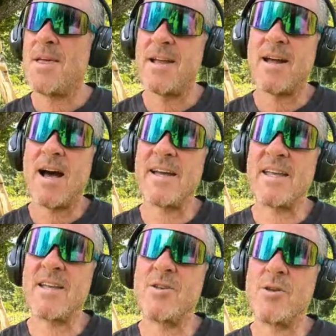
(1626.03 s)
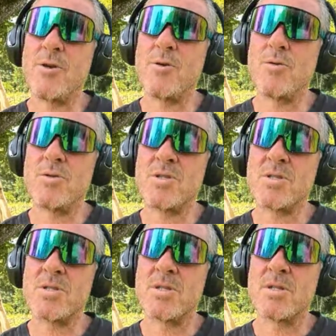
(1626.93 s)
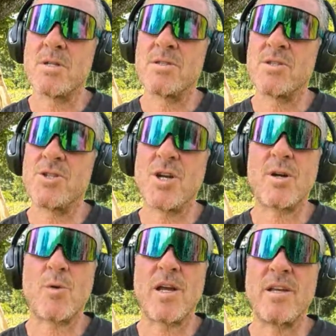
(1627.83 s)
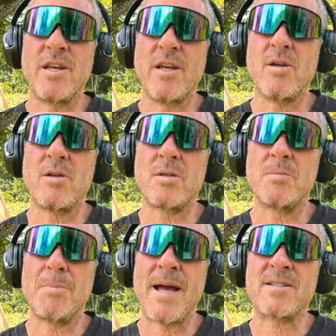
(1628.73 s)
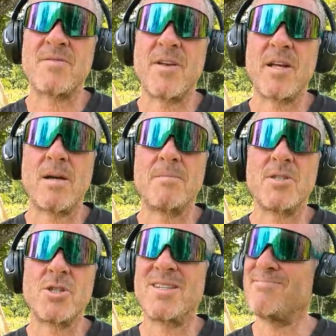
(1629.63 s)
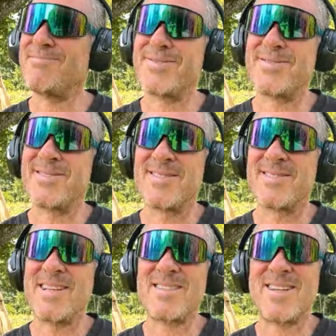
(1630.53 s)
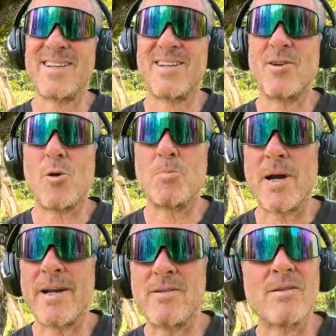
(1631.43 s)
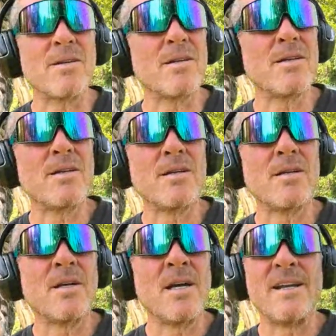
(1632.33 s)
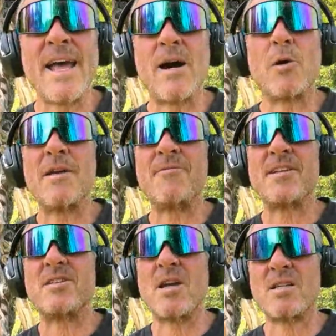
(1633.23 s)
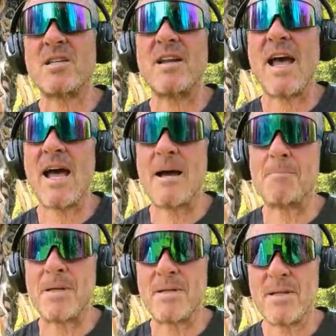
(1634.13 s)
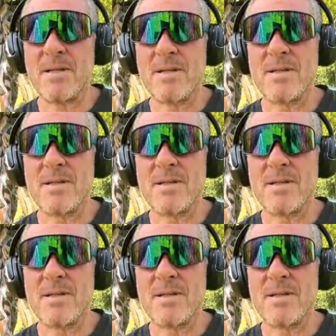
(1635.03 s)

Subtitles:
that I can use to generate yield, passive income machine. That's like a no-brainer. Now, if it doesn't happen,